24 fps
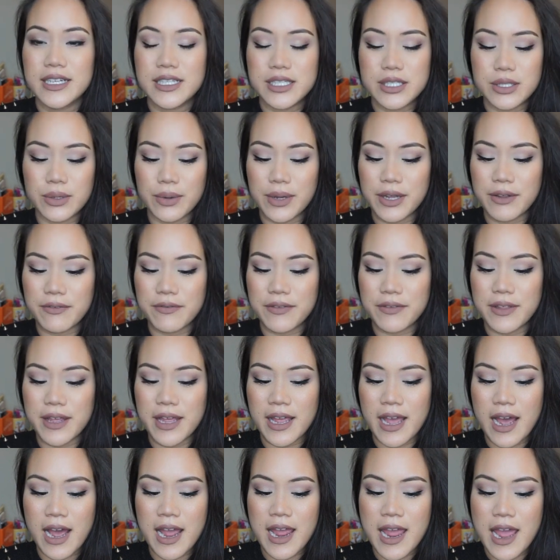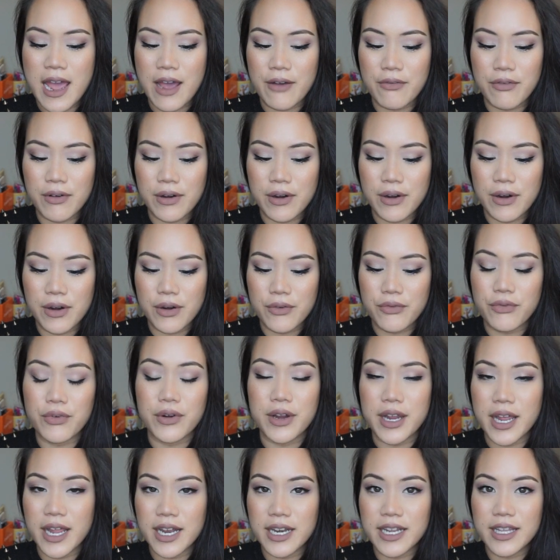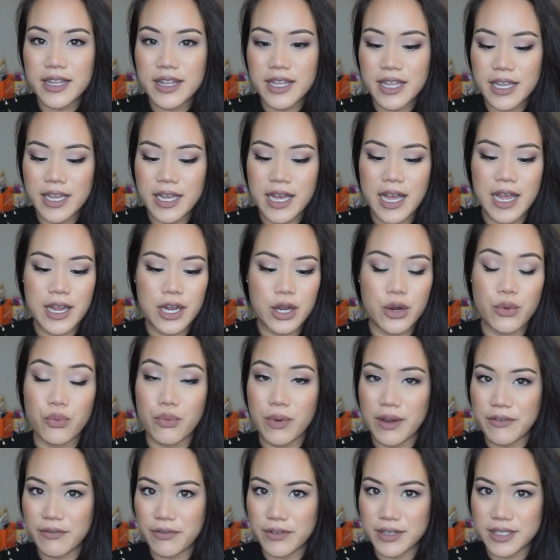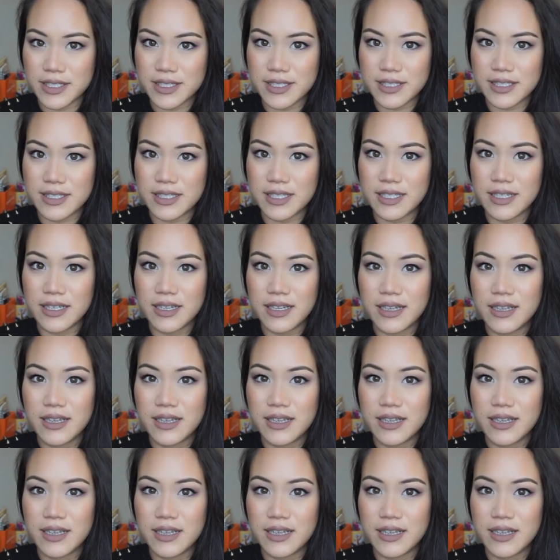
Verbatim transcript: so if I ever forget anything, I could reference